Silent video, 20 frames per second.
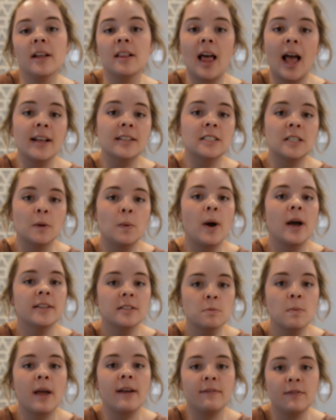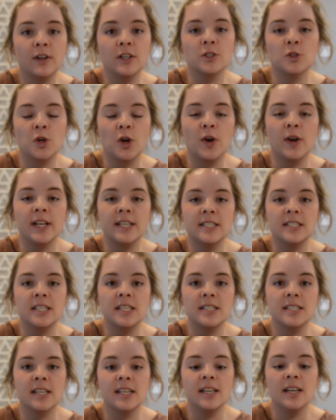Last year was my first growing
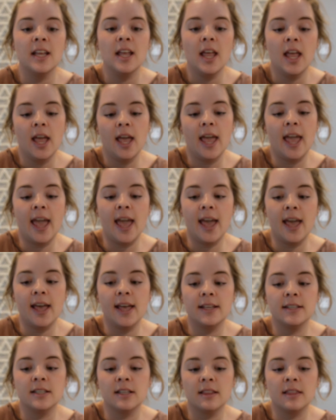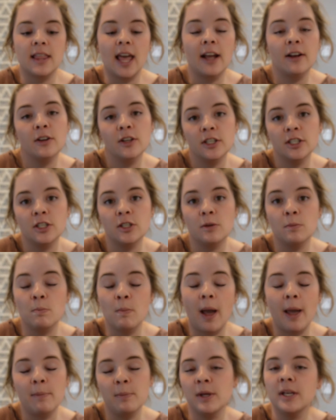season, and that could,
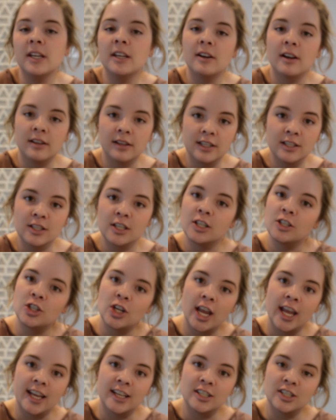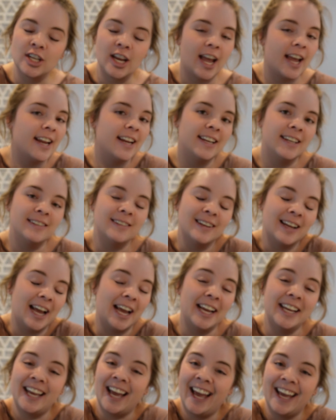my opinion on this could change. I
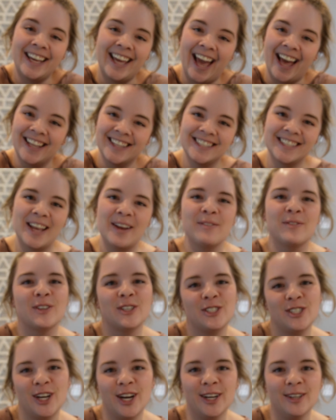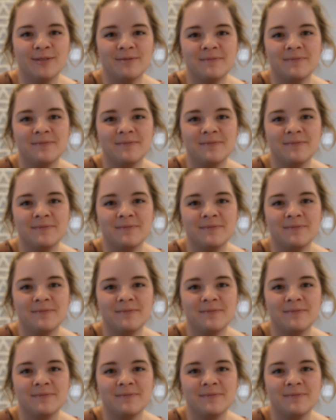can't say for sure.